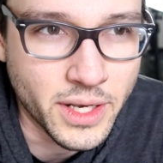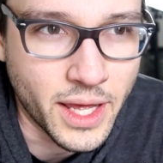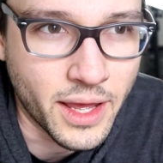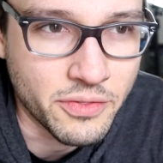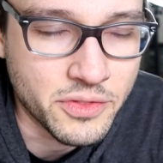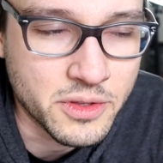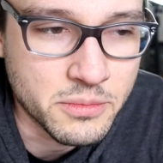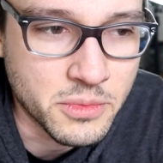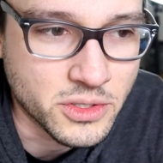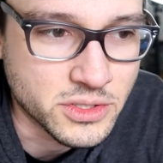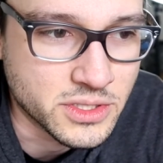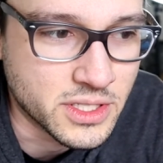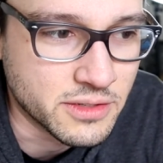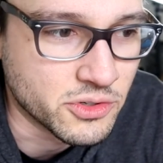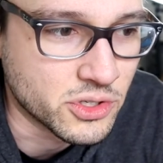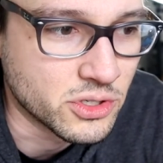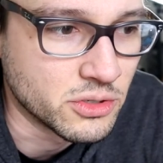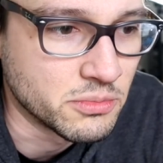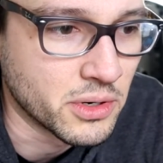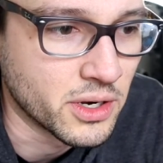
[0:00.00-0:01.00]
not the most
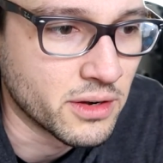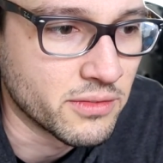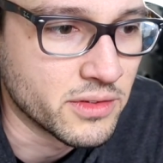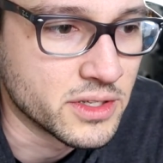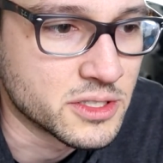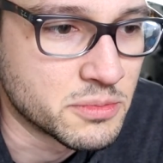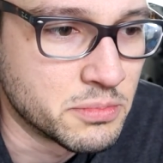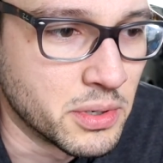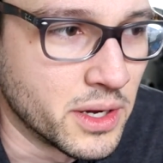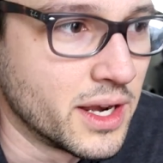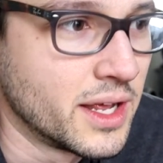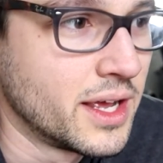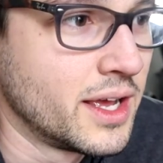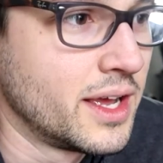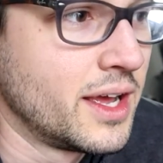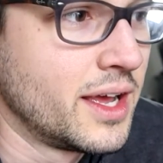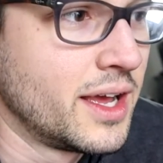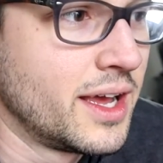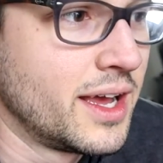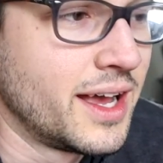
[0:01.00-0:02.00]
difficult part of this, but
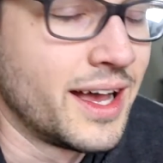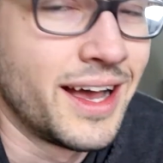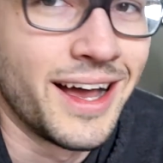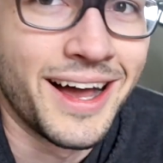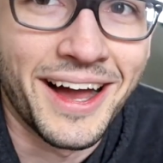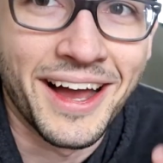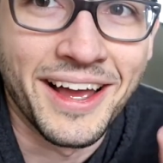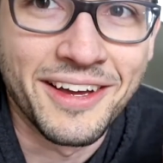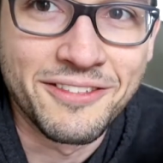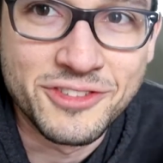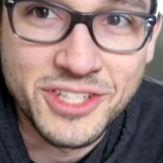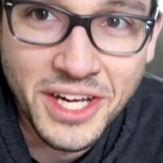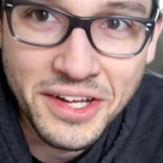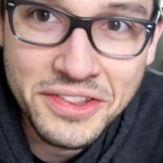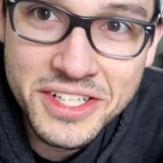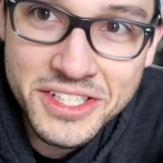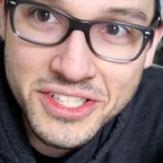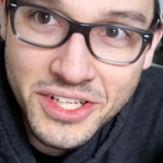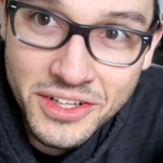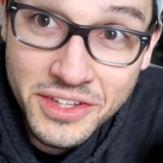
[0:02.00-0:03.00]
I've done
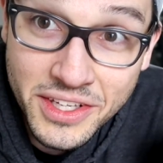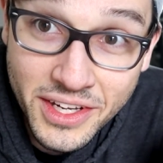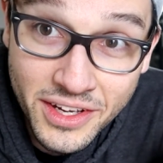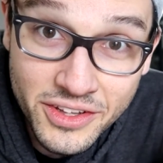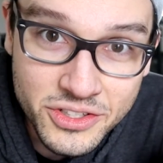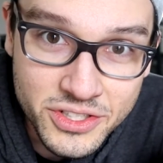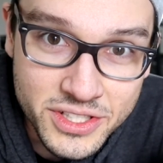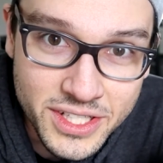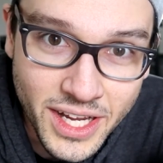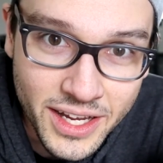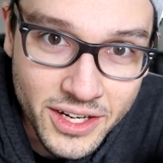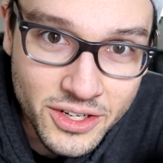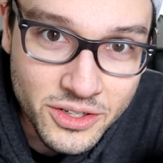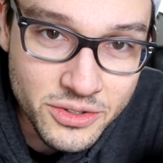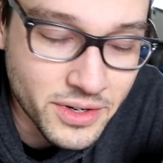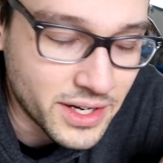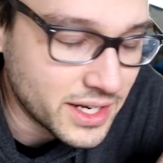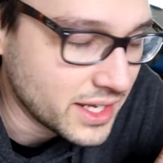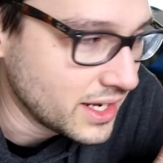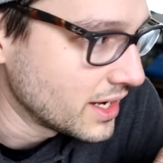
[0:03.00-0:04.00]
this on the other side
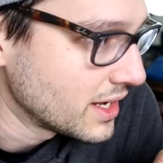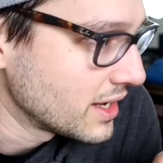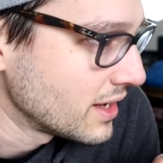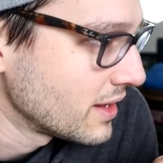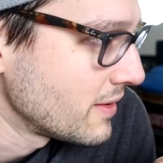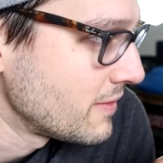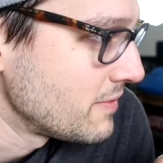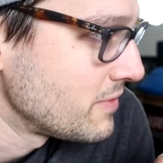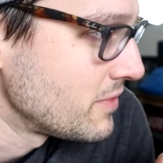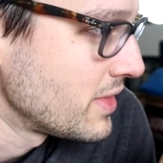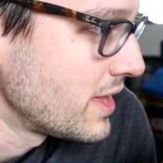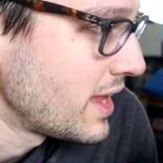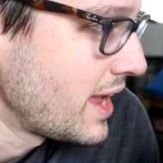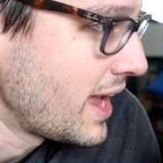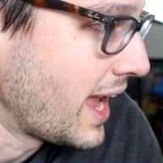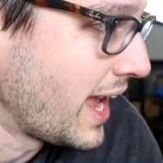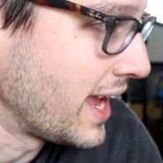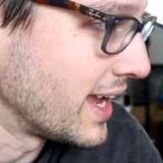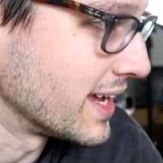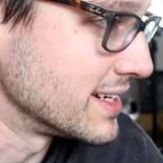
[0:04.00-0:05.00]
already,
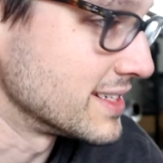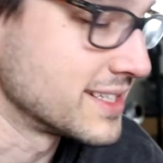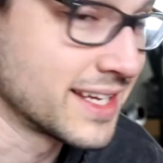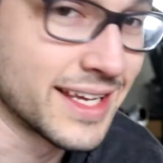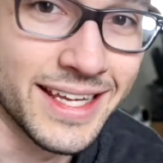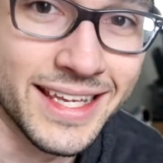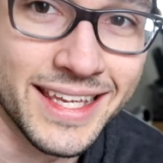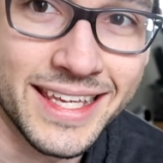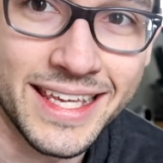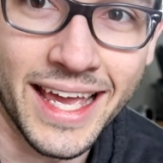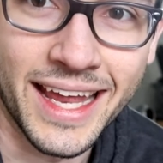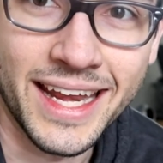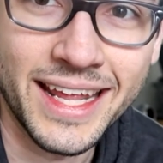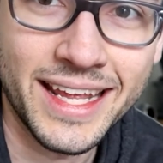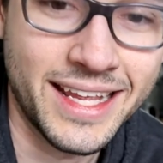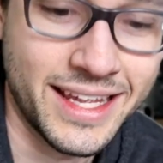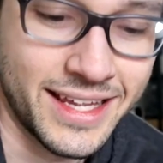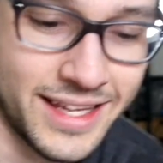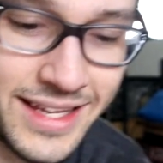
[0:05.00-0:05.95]
and getting